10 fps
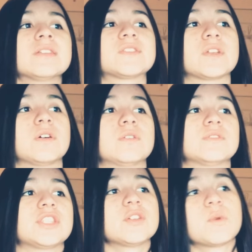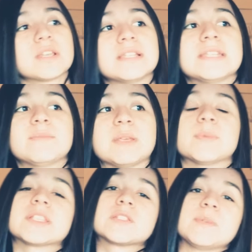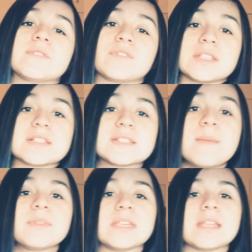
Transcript: So Chiawana needed people to speak for this assembly,